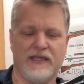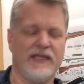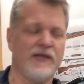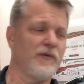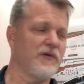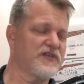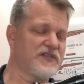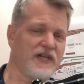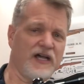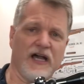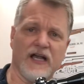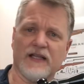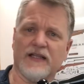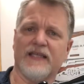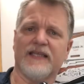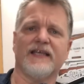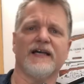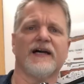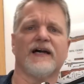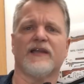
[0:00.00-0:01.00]
It was an ugly
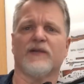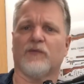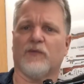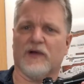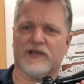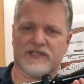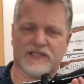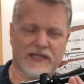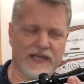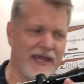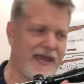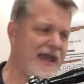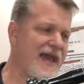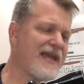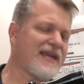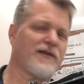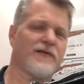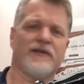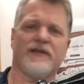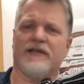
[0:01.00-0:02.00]
gun, was not
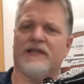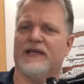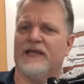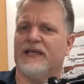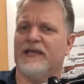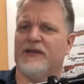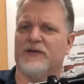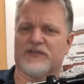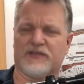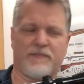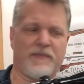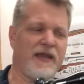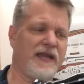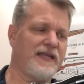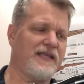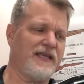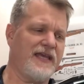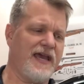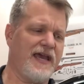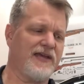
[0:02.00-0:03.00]
accurate, it was a pain in
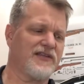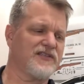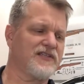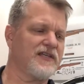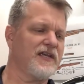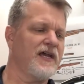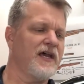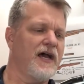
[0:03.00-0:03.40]
the ass.